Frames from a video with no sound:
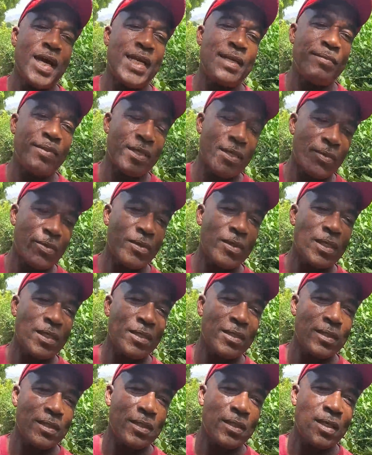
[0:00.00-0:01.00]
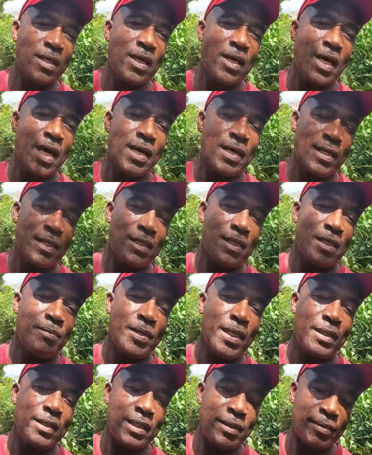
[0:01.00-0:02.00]
And he said, what? And I said,
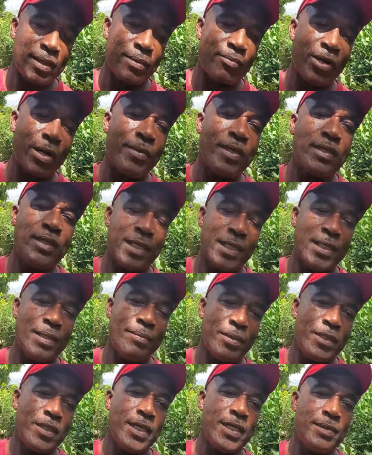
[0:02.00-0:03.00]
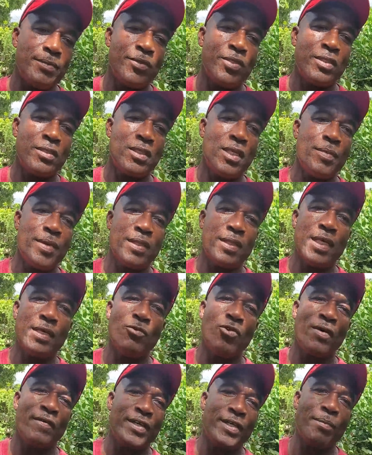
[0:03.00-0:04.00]
I tell him, well, I'm going to sell them things. And he said, you don't
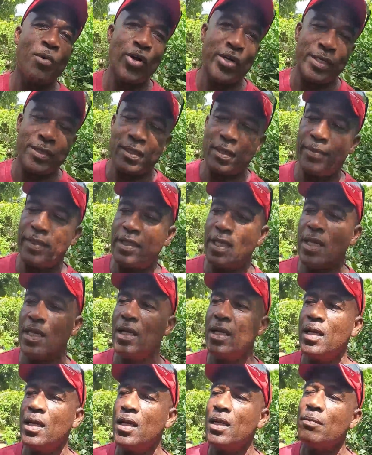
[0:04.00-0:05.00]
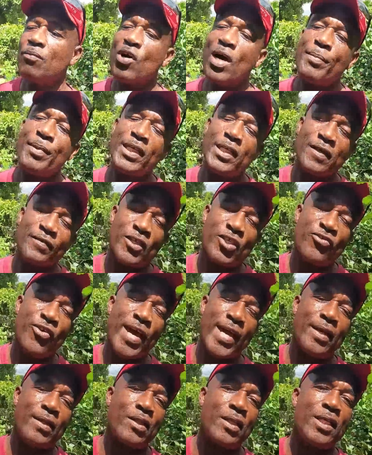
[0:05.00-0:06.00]
have any money. So I said, well, I need to try
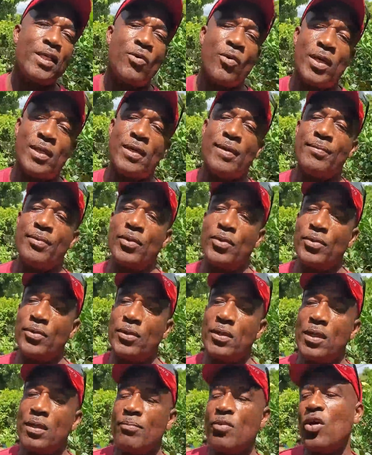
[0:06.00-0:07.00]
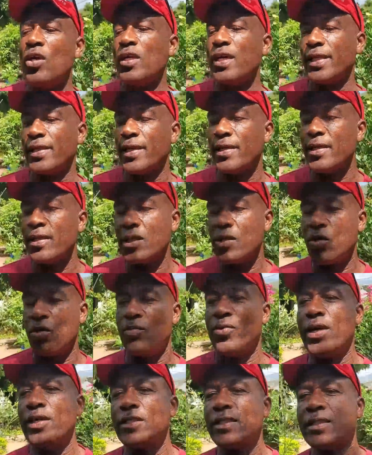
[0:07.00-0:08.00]
it. So you what up now? Now you get a discount,
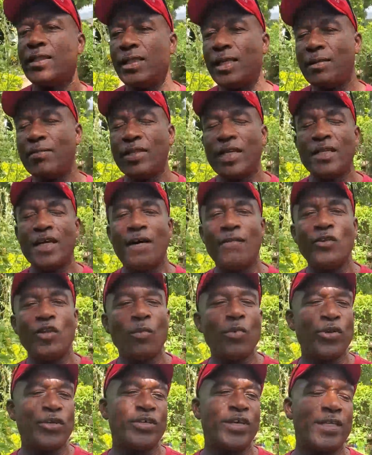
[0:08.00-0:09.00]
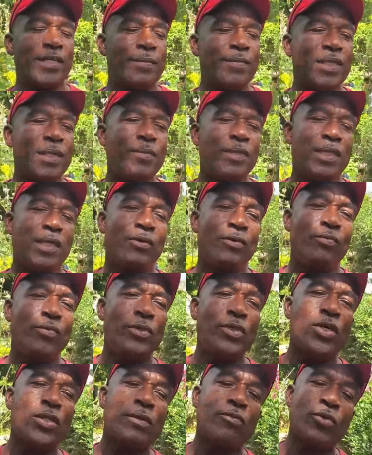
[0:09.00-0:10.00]
right? He said, no, I have no money at that time. I said,
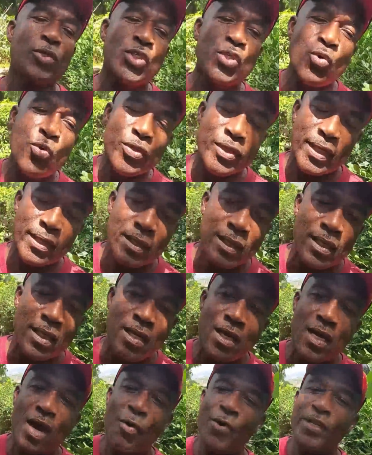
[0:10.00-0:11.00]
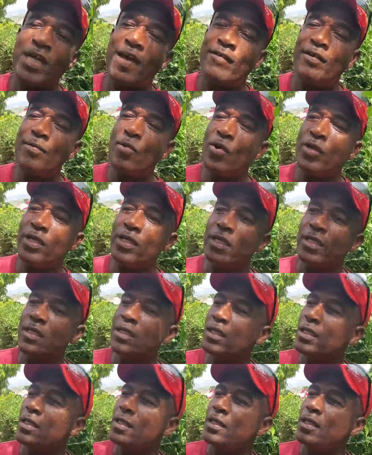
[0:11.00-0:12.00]
just use it. And when you have the money,
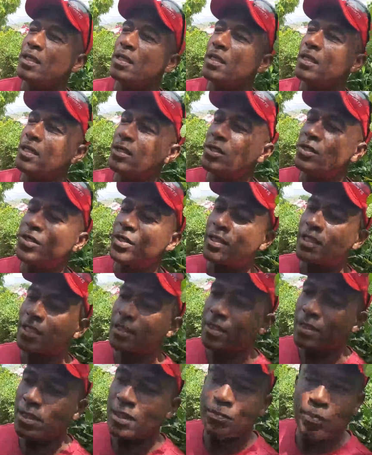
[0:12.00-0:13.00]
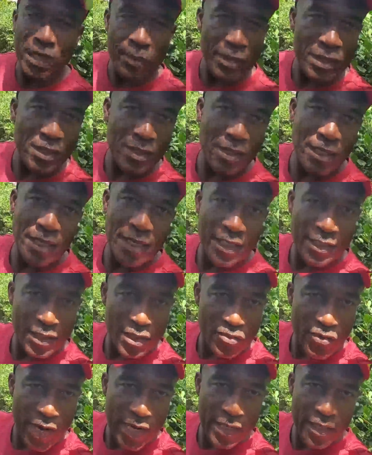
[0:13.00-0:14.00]
you just pay my sister because she's
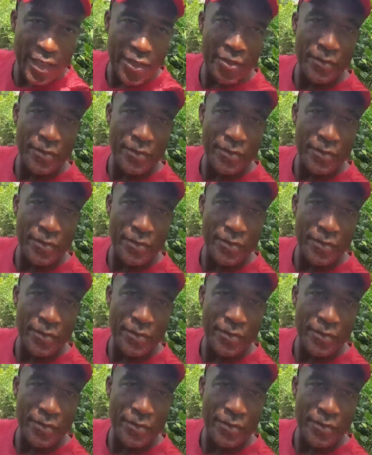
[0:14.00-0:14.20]
right there.